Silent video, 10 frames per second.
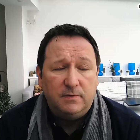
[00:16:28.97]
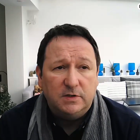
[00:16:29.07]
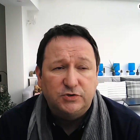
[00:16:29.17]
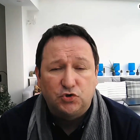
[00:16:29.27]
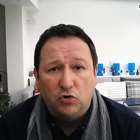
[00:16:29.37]

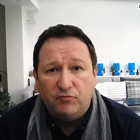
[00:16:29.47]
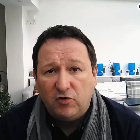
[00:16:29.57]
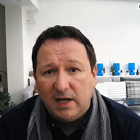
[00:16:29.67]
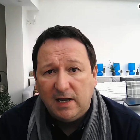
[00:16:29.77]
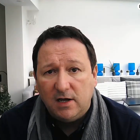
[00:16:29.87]

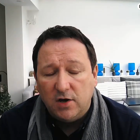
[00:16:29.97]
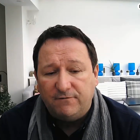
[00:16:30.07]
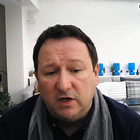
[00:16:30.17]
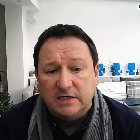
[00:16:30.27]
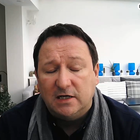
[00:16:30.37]
strawberry
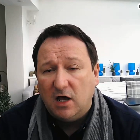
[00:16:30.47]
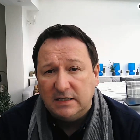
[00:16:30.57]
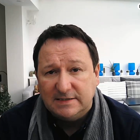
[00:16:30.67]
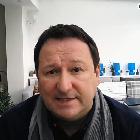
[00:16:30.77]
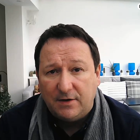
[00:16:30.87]

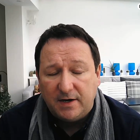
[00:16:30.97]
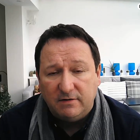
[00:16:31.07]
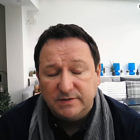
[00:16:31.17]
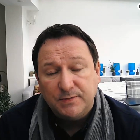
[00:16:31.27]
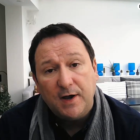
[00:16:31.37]
fertilizers out
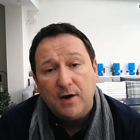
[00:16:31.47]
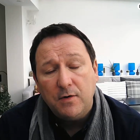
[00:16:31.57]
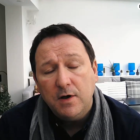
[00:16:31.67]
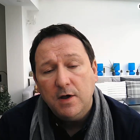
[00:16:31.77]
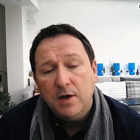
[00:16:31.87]
there as
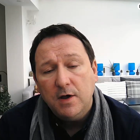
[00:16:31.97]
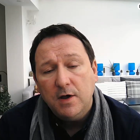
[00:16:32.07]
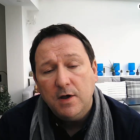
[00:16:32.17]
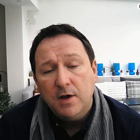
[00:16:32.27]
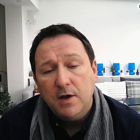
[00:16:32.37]
well,
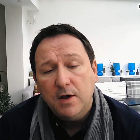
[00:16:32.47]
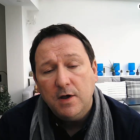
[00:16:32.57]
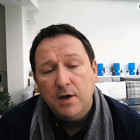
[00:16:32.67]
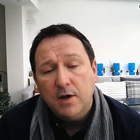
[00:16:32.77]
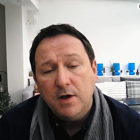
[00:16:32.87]

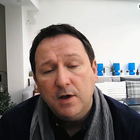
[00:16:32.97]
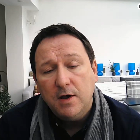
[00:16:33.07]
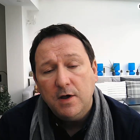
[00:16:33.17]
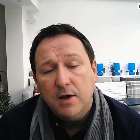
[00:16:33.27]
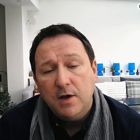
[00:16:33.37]

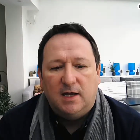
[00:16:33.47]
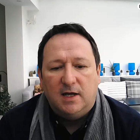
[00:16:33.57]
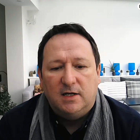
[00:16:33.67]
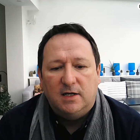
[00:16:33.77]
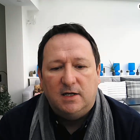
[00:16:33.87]

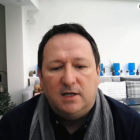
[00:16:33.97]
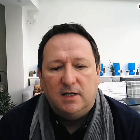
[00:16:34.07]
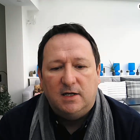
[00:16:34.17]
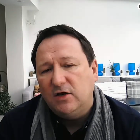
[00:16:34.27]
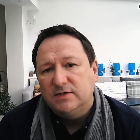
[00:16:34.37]
but just a
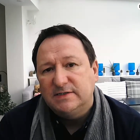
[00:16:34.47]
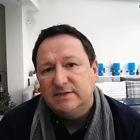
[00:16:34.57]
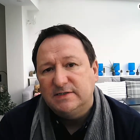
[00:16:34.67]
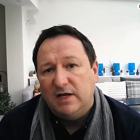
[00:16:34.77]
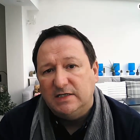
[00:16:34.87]
really good
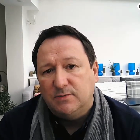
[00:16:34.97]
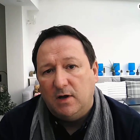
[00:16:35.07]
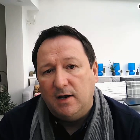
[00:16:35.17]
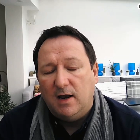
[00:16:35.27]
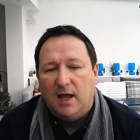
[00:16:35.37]
slow release
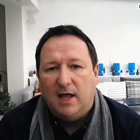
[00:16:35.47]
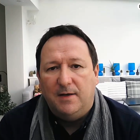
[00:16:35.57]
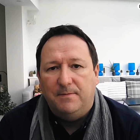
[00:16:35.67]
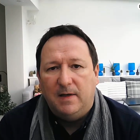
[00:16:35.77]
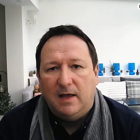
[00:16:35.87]
one
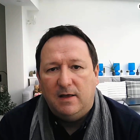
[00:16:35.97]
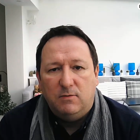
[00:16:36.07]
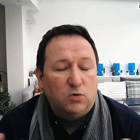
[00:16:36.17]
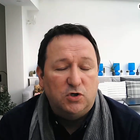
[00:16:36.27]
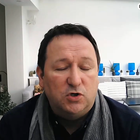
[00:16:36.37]

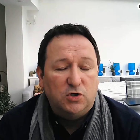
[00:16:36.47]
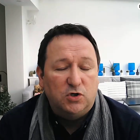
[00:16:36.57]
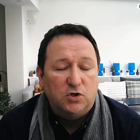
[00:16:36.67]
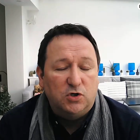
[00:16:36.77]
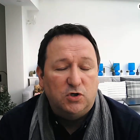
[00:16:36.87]
will do
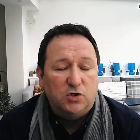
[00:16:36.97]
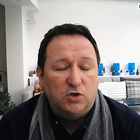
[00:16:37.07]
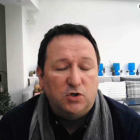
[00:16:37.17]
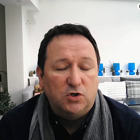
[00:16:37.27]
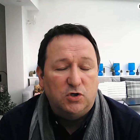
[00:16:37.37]
absolutely
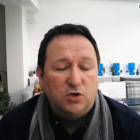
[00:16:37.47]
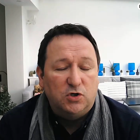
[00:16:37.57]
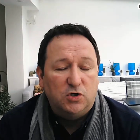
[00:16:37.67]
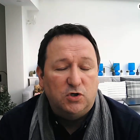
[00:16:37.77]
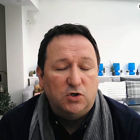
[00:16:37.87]
fine.
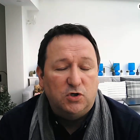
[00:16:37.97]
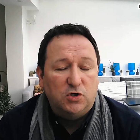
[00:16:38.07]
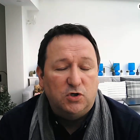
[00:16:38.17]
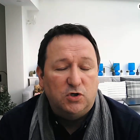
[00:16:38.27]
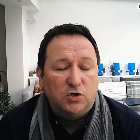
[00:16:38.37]

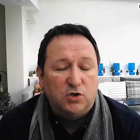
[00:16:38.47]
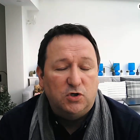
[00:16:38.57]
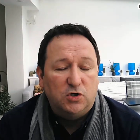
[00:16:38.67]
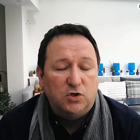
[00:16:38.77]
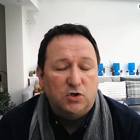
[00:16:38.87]
You can also
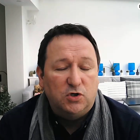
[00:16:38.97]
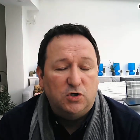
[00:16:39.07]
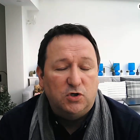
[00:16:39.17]
get them in